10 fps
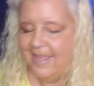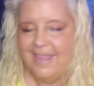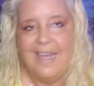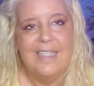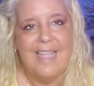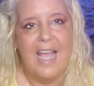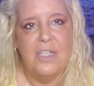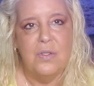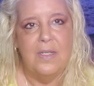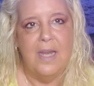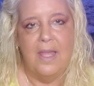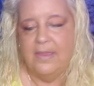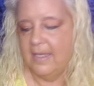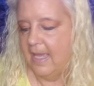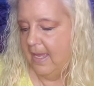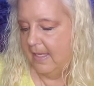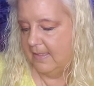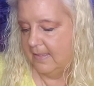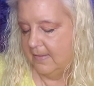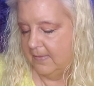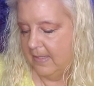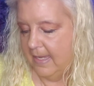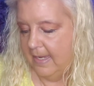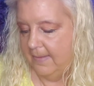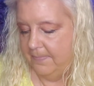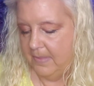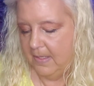That is actually not the case, okay?